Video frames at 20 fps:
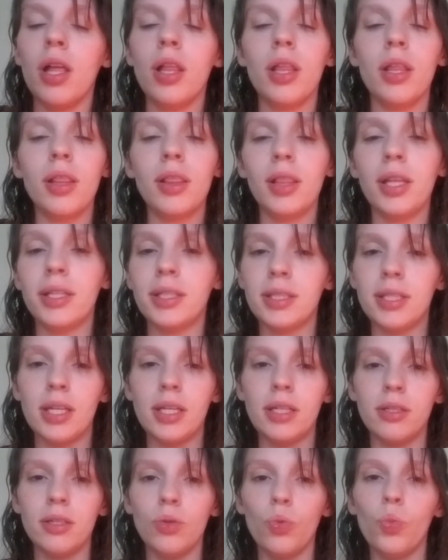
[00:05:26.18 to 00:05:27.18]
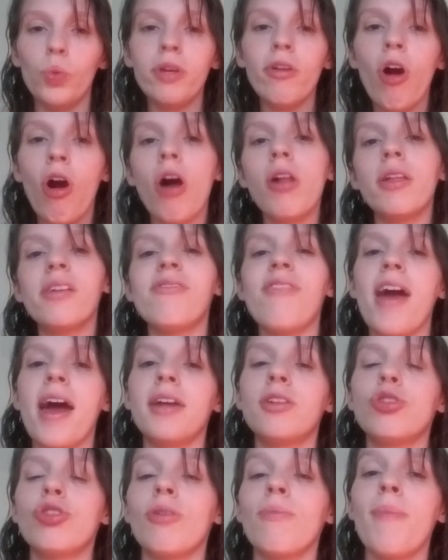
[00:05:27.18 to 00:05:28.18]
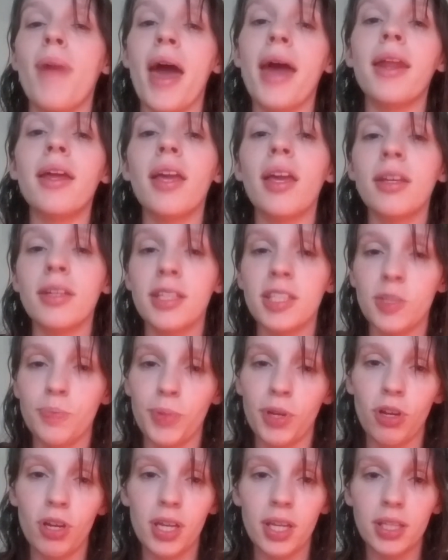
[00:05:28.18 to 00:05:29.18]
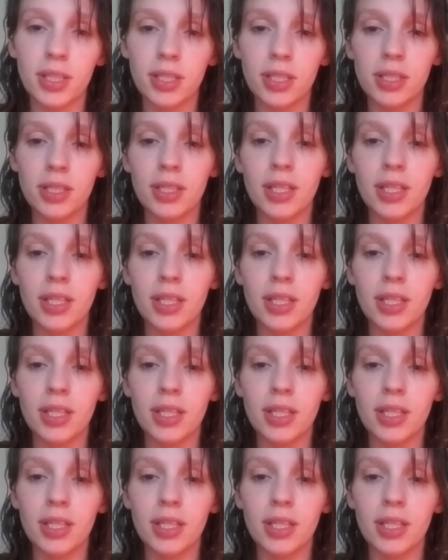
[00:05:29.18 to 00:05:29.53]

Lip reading: Listen, we all have had traumatic experiences,